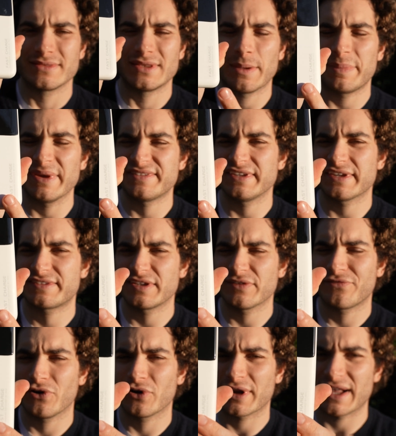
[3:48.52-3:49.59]
The
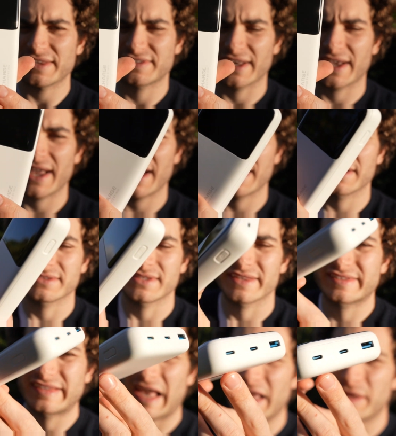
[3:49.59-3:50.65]
P64 has again the
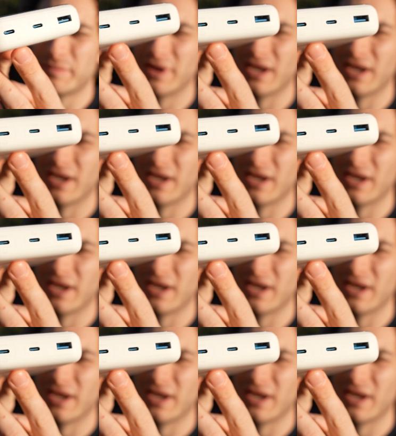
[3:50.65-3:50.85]
same